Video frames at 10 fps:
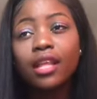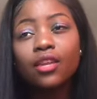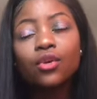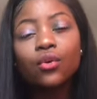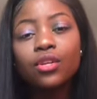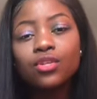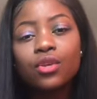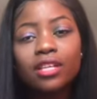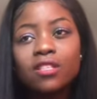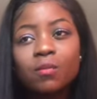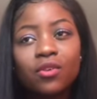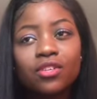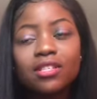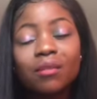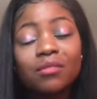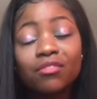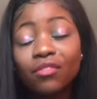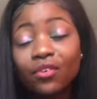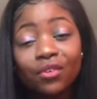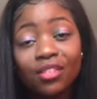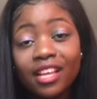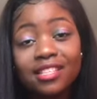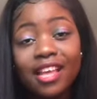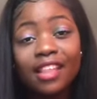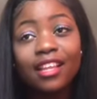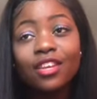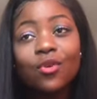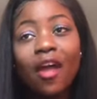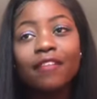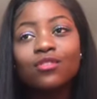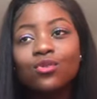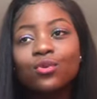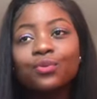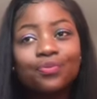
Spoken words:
then you're going to experience some difficult things, and then you have to,